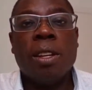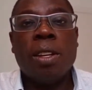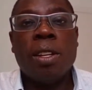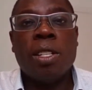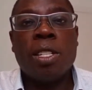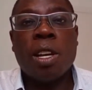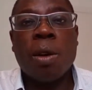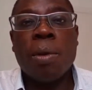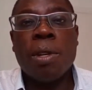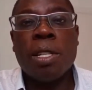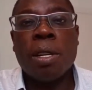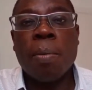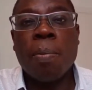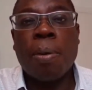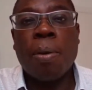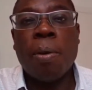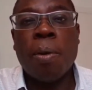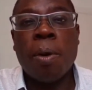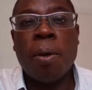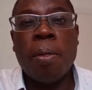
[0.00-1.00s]
So it's
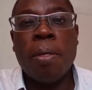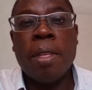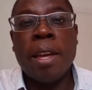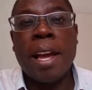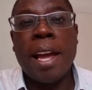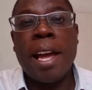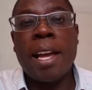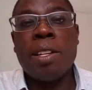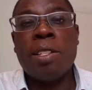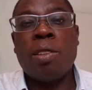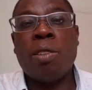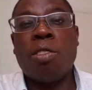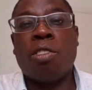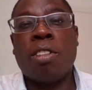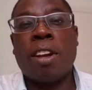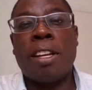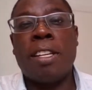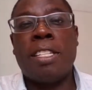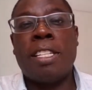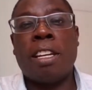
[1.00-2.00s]
important that as you
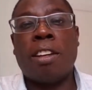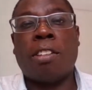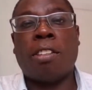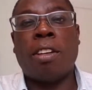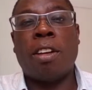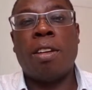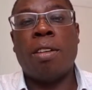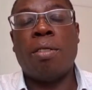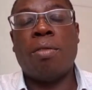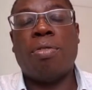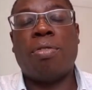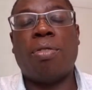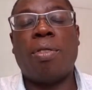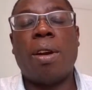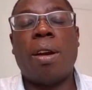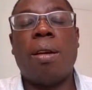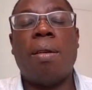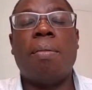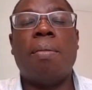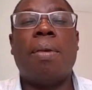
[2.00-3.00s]
transition
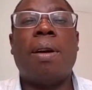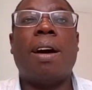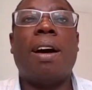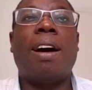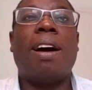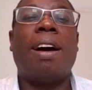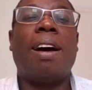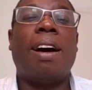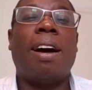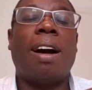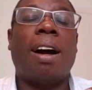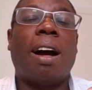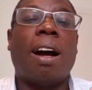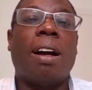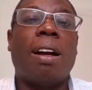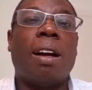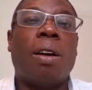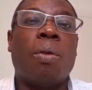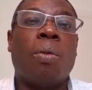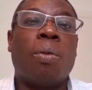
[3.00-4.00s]
from
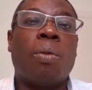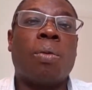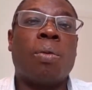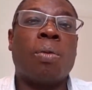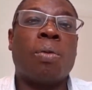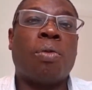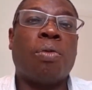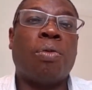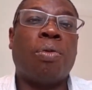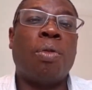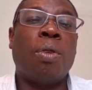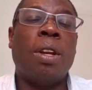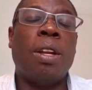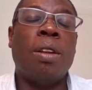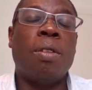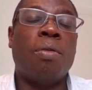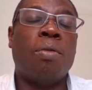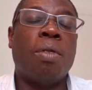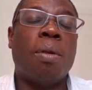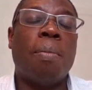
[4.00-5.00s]
a
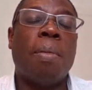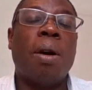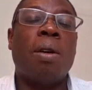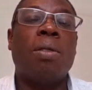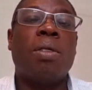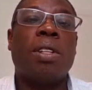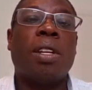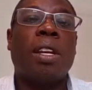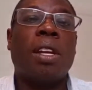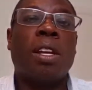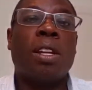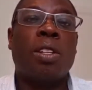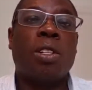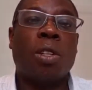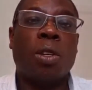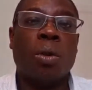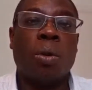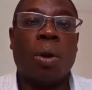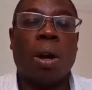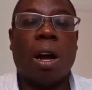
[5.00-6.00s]
fully remote
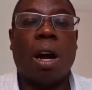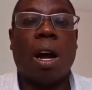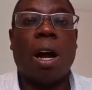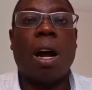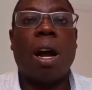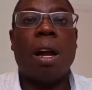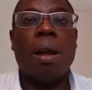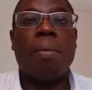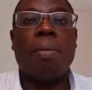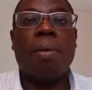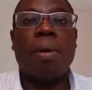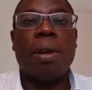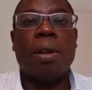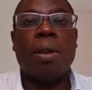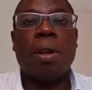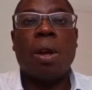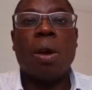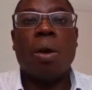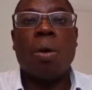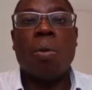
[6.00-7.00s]
to a
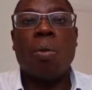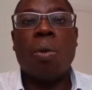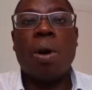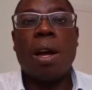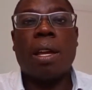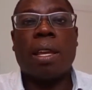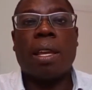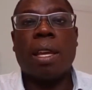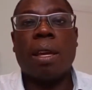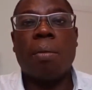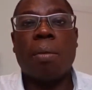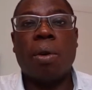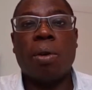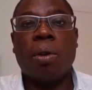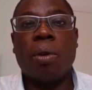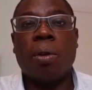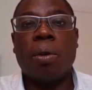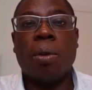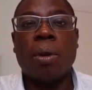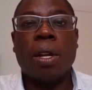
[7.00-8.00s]
hybrid working
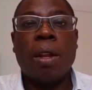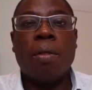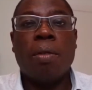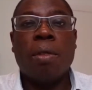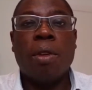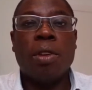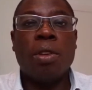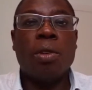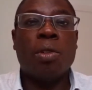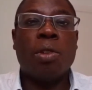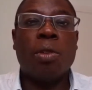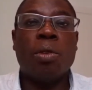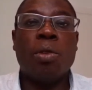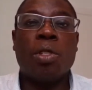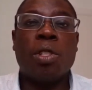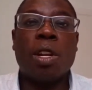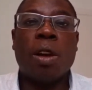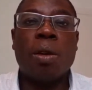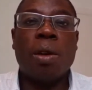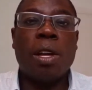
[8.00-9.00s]
model, that you do
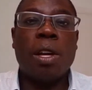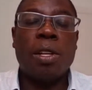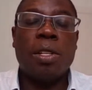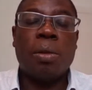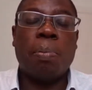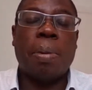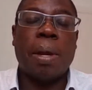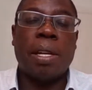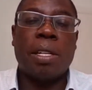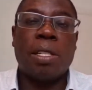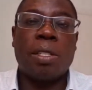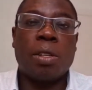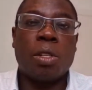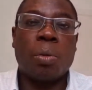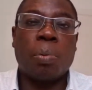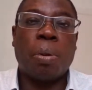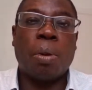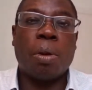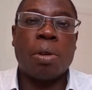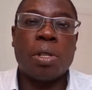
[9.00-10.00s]
so as best
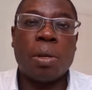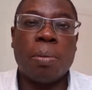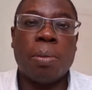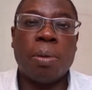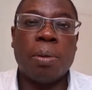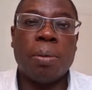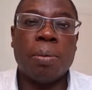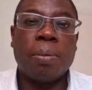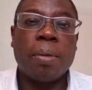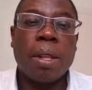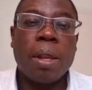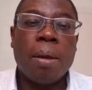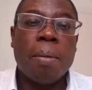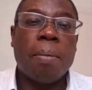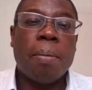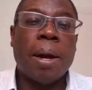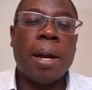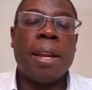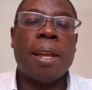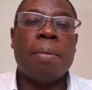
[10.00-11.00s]
as possible.
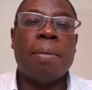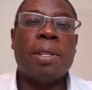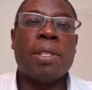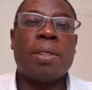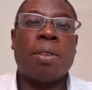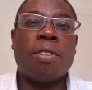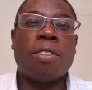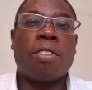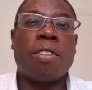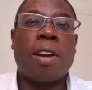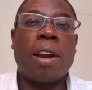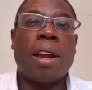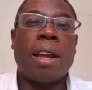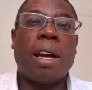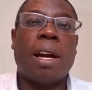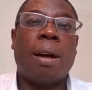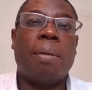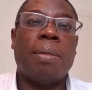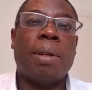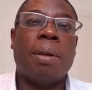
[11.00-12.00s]
My name is Andre.
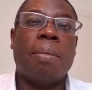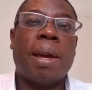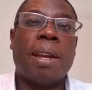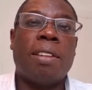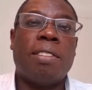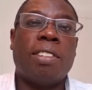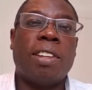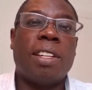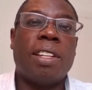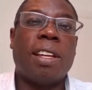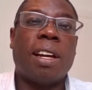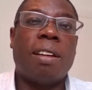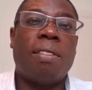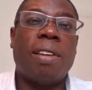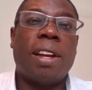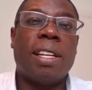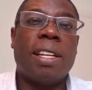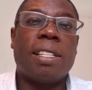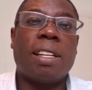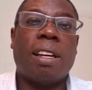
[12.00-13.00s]
I'm the managing
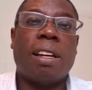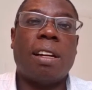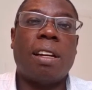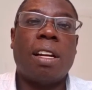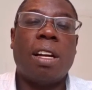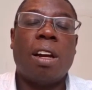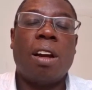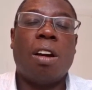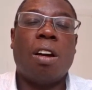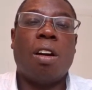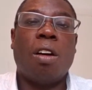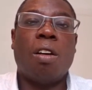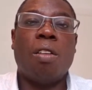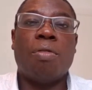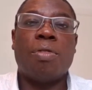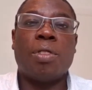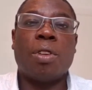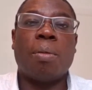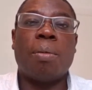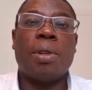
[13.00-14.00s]
director
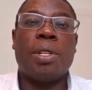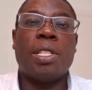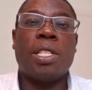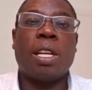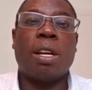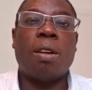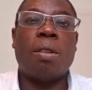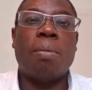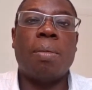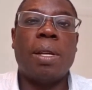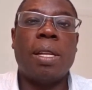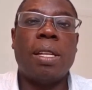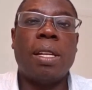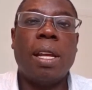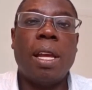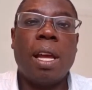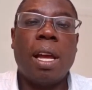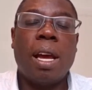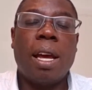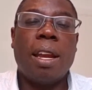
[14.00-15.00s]
of Thomas Telman,
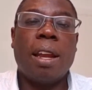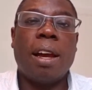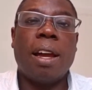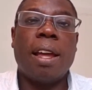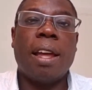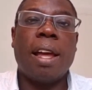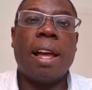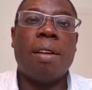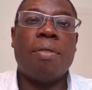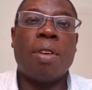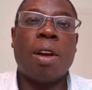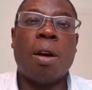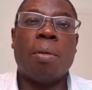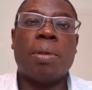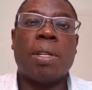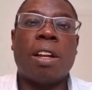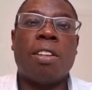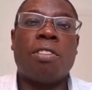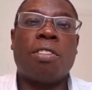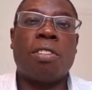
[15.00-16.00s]
and I have
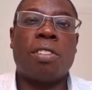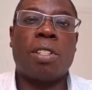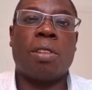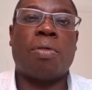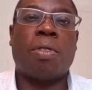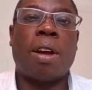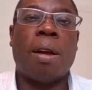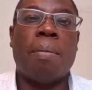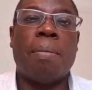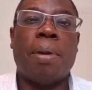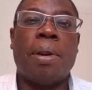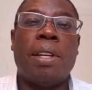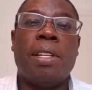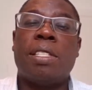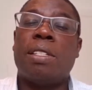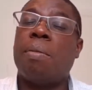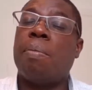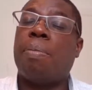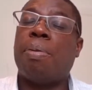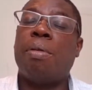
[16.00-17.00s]
helped hundreds of
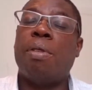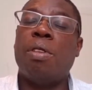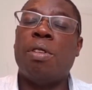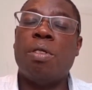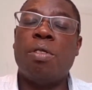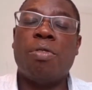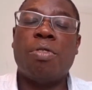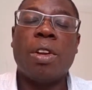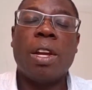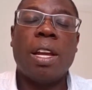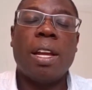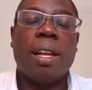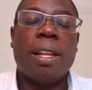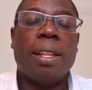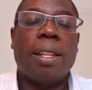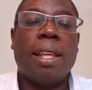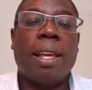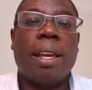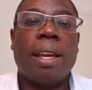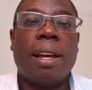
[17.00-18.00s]
companies improve
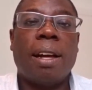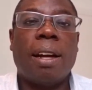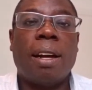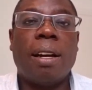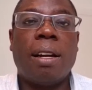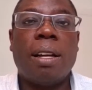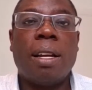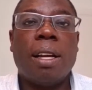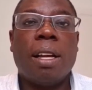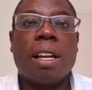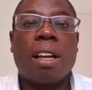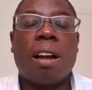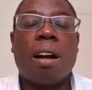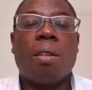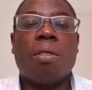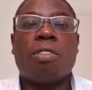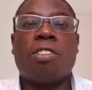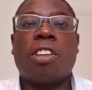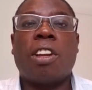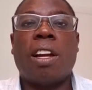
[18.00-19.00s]
their
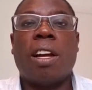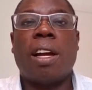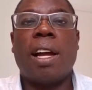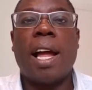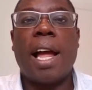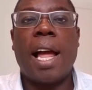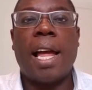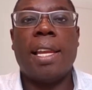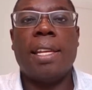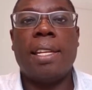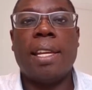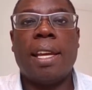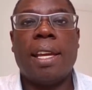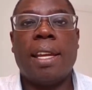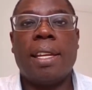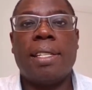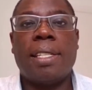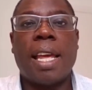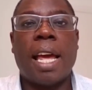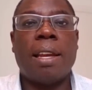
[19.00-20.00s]
culture and
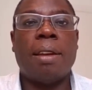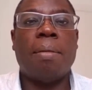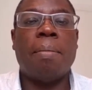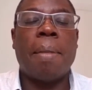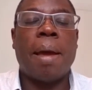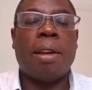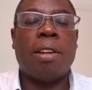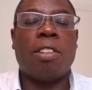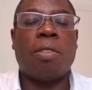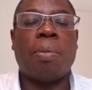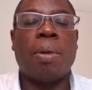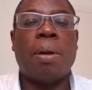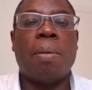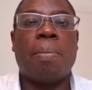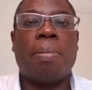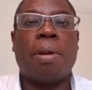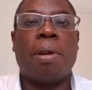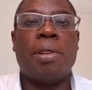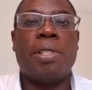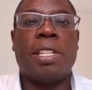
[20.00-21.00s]
their talent
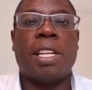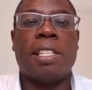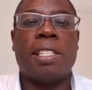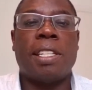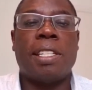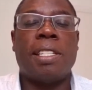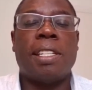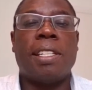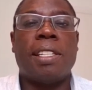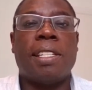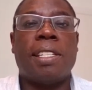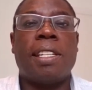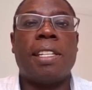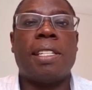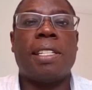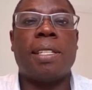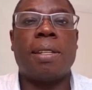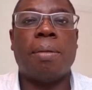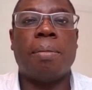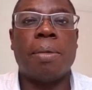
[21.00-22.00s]
management processes and
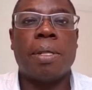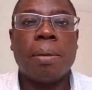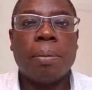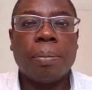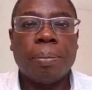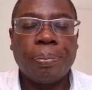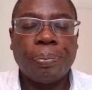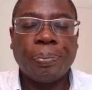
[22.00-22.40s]
systems.